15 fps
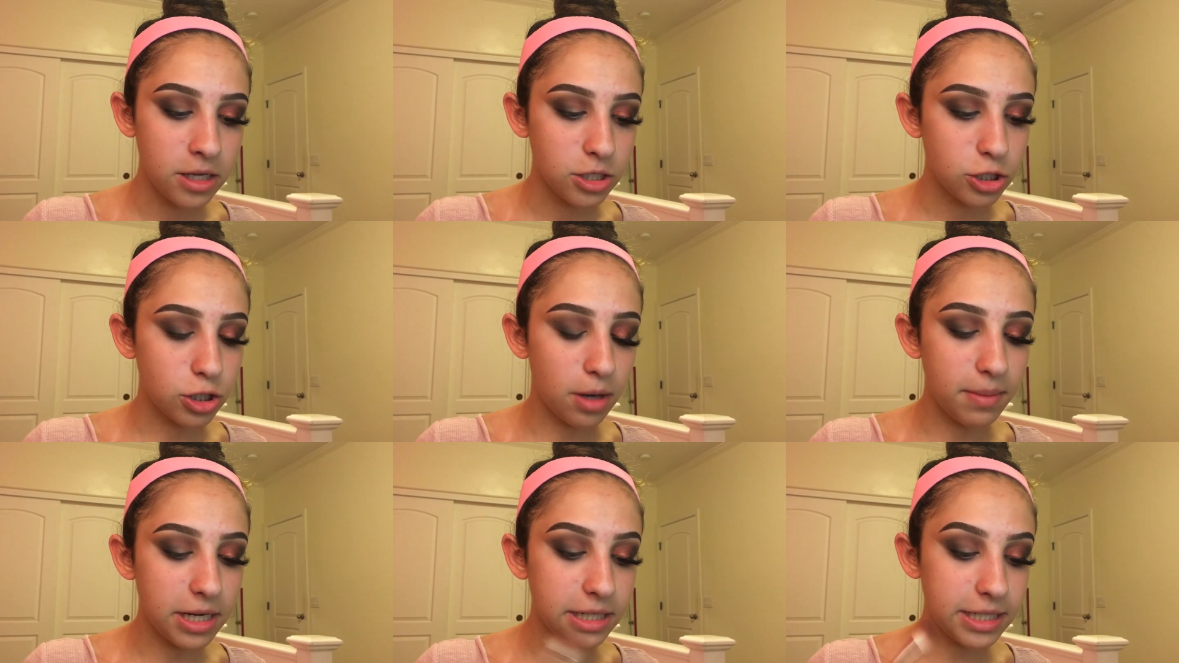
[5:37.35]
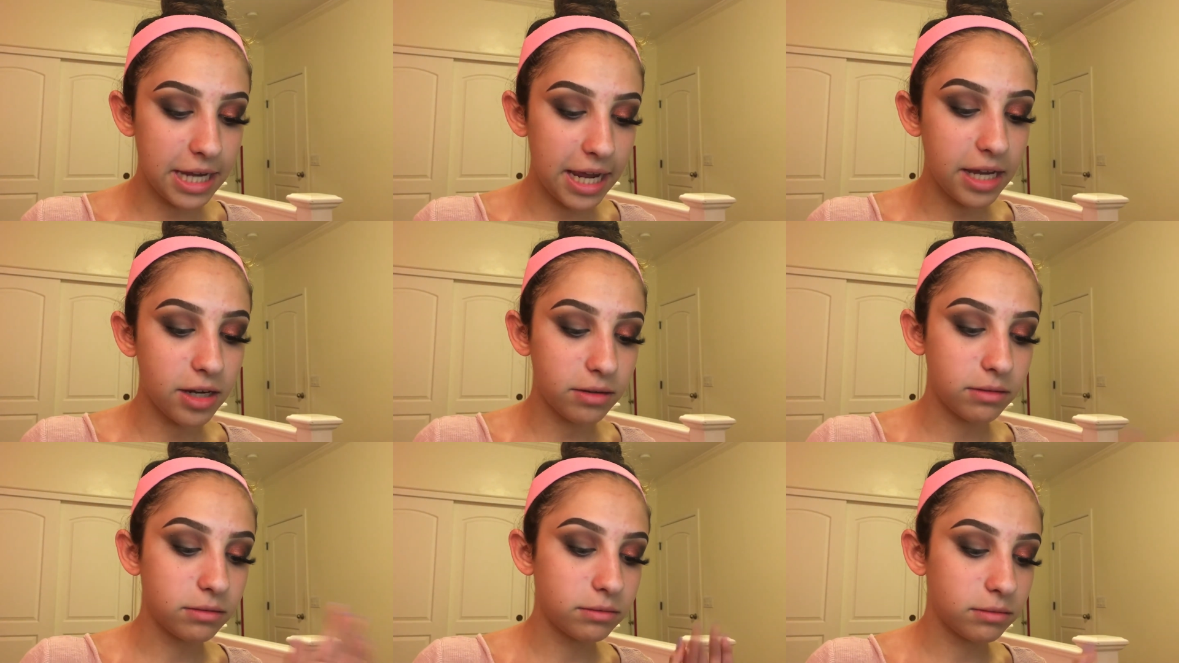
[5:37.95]
So I'm gonna take
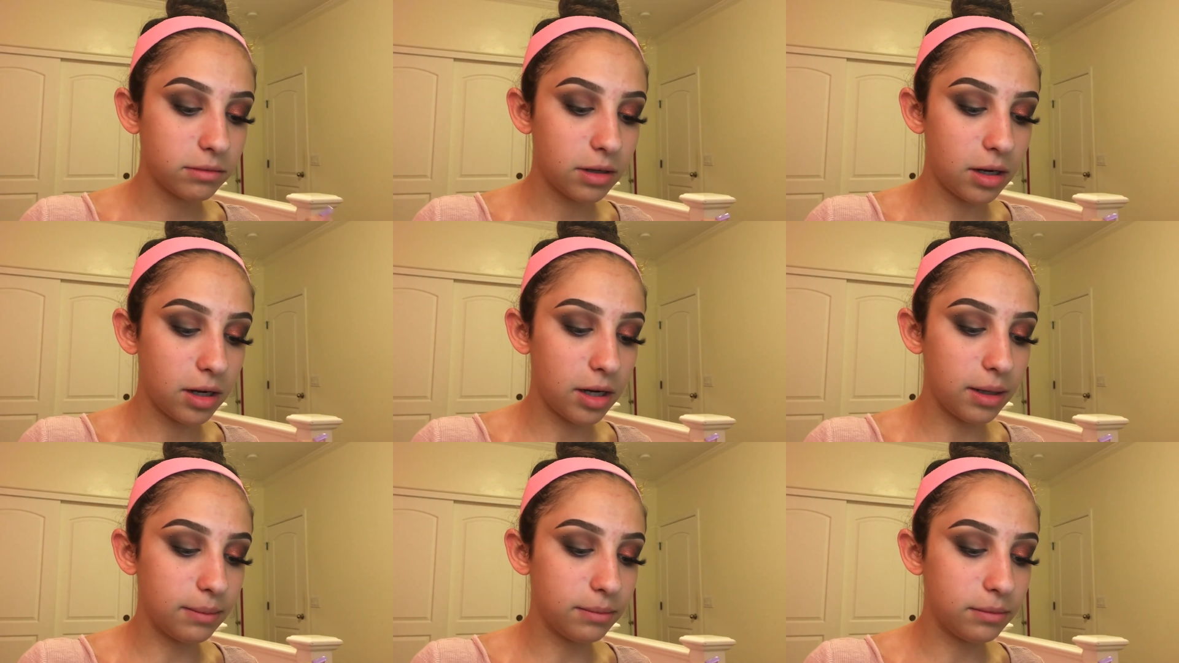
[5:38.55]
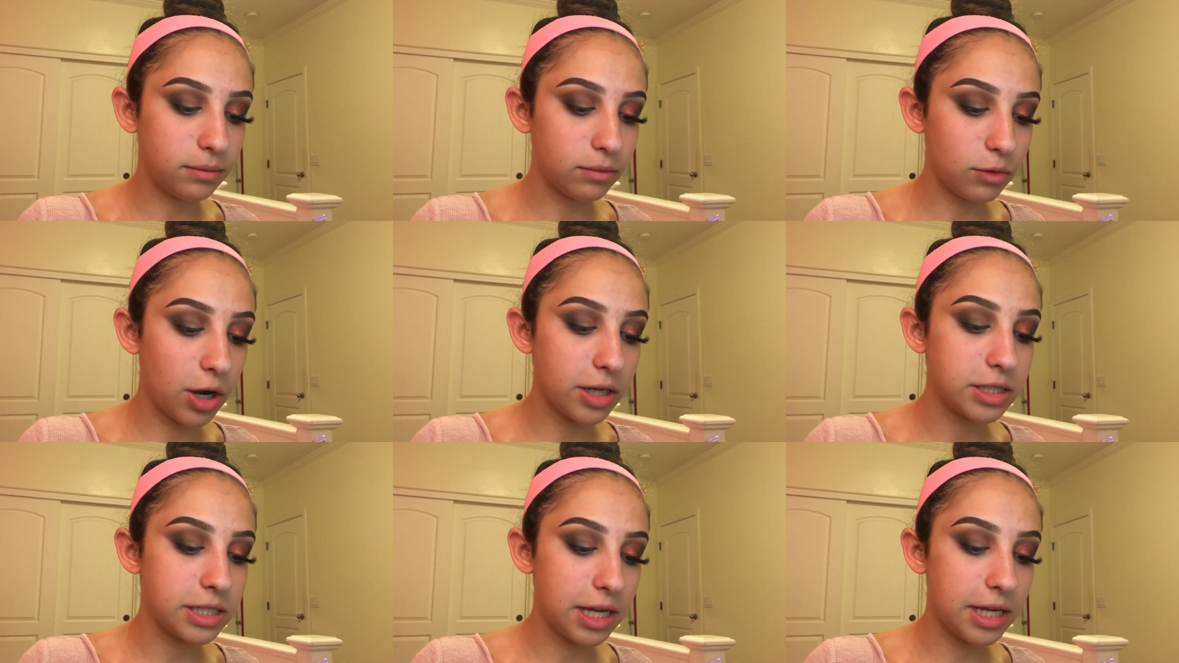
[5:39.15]

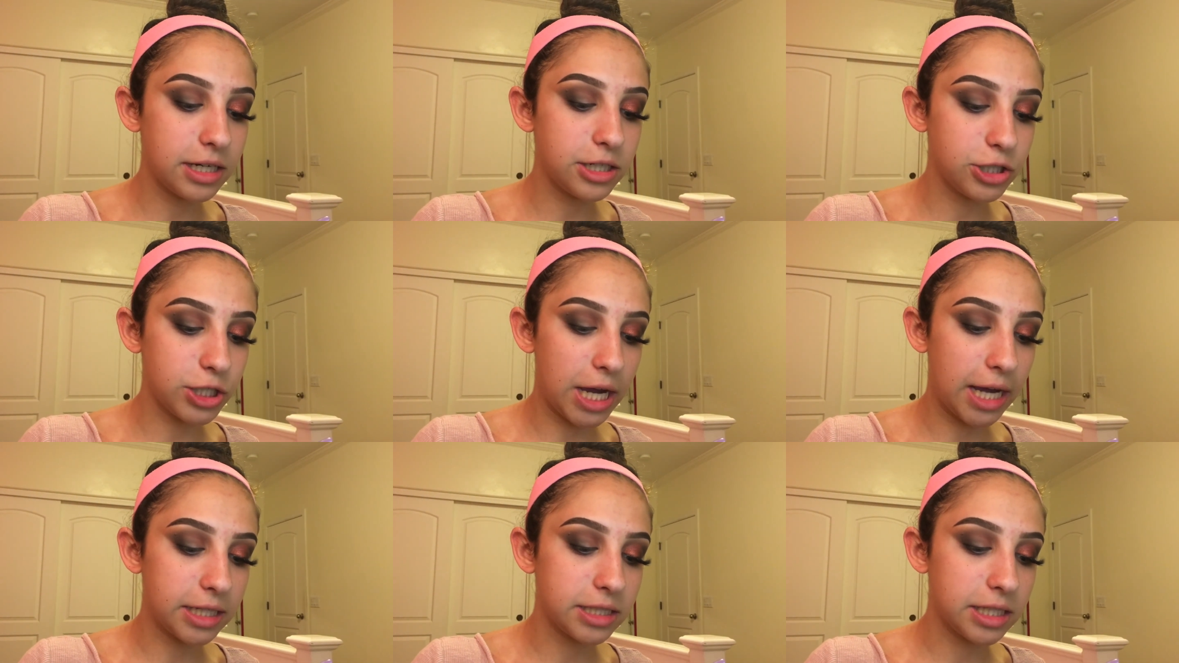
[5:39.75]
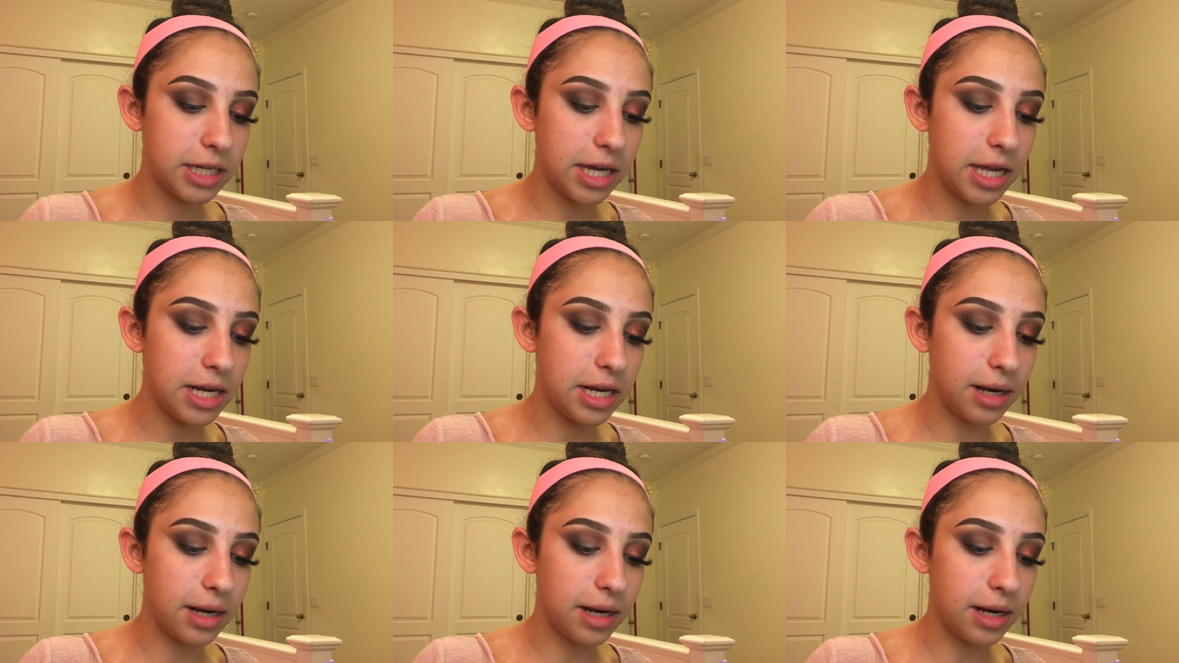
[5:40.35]
Roxanne and Jax again,